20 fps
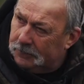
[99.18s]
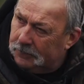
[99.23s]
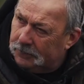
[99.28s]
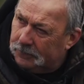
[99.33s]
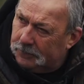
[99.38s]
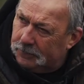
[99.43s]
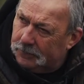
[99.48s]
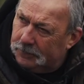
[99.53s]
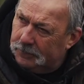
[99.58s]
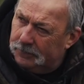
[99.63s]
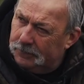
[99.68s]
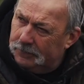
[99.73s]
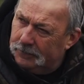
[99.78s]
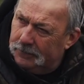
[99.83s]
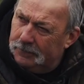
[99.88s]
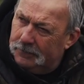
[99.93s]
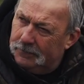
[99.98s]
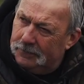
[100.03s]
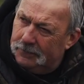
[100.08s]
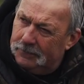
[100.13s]

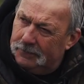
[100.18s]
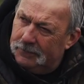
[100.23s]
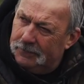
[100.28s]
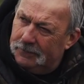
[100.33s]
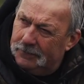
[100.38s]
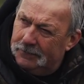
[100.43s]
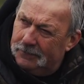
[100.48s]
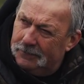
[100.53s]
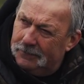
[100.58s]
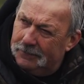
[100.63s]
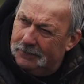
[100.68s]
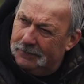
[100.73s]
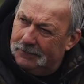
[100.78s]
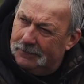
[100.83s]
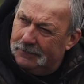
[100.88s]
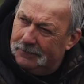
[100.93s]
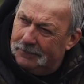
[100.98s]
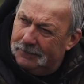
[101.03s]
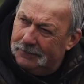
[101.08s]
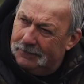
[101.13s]

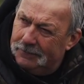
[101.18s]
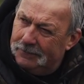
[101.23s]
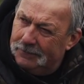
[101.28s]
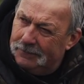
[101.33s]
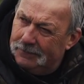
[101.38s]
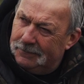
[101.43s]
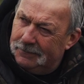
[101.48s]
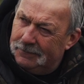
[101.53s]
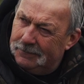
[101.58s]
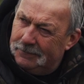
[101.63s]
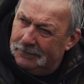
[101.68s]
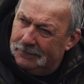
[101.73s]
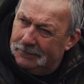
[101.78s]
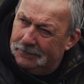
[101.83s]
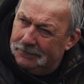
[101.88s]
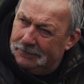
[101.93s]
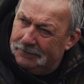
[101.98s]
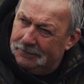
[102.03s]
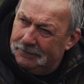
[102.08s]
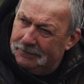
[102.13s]

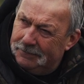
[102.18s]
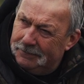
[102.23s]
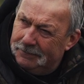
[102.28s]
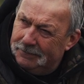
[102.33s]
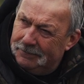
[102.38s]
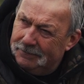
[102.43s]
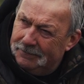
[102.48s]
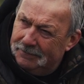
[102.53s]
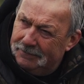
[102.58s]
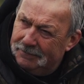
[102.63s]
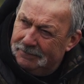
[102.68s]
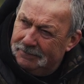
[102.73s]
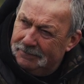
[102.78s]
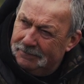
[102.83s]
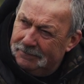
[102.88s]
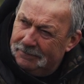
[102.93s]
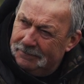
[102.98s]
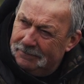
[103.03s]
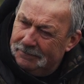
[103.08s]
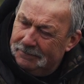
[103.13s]

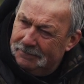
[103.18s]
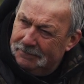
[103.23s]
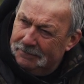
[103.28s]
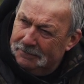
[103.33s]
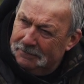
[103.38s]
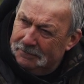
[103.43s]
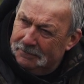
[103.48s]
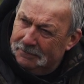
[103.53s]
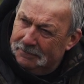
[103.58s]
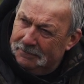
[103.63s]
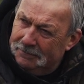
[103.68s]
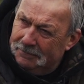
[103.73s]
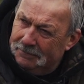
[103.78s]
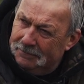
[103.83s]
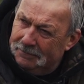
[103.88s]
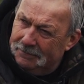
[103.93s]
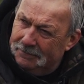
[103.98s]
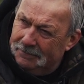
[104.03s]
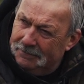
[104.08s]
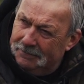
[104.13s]

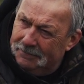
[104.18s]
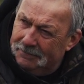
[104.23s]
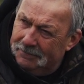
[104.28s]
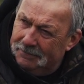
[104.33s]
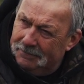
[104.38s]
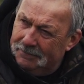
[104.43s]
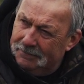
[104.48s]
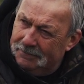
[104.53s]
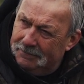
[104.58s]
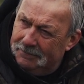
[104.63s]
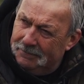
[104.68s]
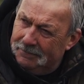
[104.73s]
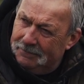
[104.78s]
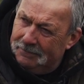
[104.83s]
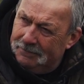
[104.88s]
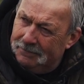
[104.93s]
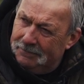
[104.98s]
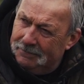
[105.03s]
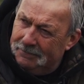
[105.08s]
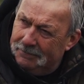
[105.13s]

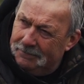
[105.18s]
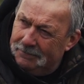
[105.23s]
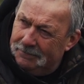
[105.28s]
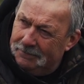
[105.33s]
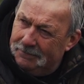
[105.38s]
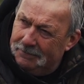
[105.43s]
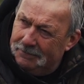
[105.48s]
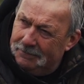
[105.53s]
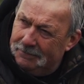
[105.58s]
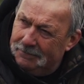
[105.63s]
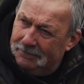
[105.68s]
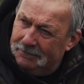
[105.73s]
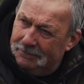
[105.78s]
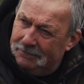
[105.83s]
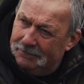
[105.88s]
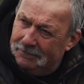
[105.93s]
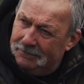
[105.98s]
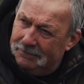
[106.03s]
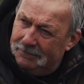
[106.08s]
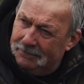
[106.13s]

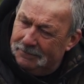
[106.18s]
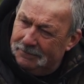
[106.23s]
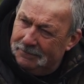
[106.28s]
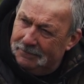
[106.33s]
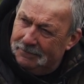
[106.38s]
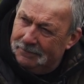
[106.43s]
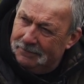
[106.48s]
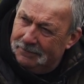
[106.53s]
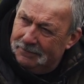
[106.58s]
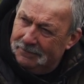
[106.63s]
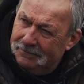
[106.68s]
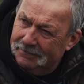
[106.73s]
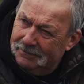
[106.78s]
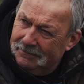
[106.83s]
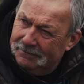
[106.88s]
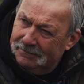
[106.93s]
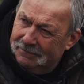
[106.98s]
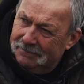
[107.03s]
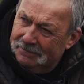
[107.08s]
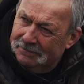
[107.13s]
[no speech]